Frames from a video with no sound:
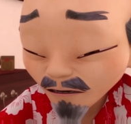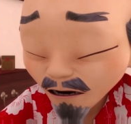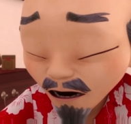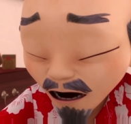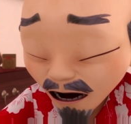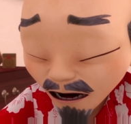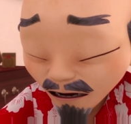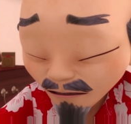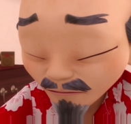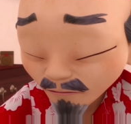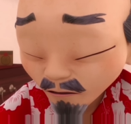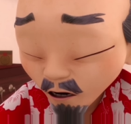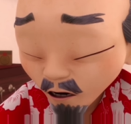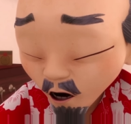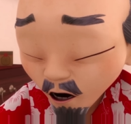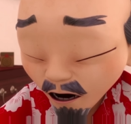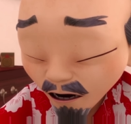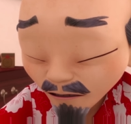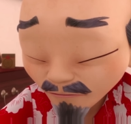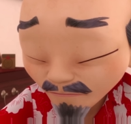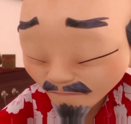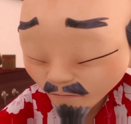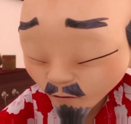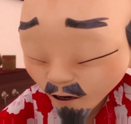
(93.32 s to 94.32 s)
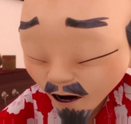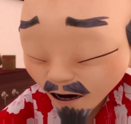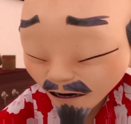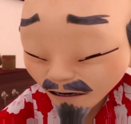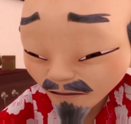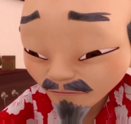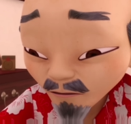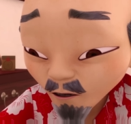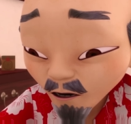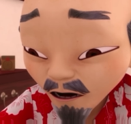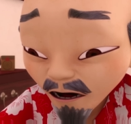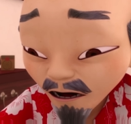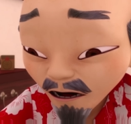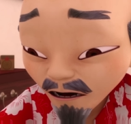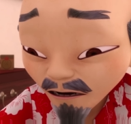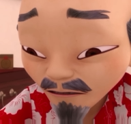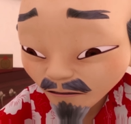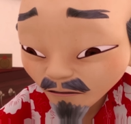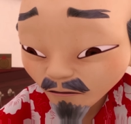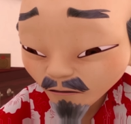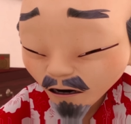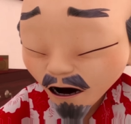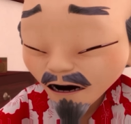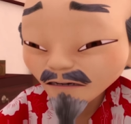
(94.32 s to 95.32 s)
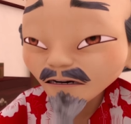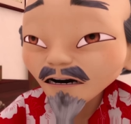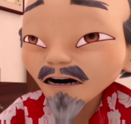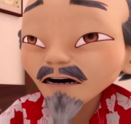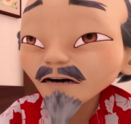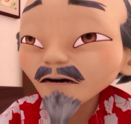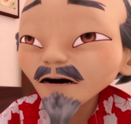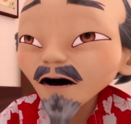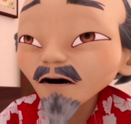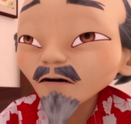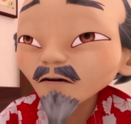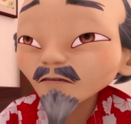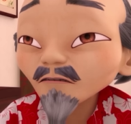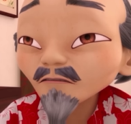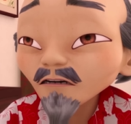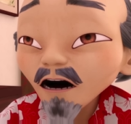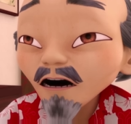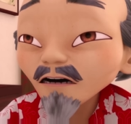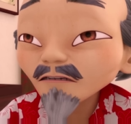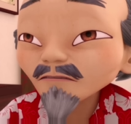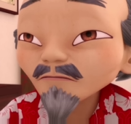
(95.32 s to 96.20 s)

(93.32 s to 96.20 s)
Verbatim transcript: Also gone forever was the ancient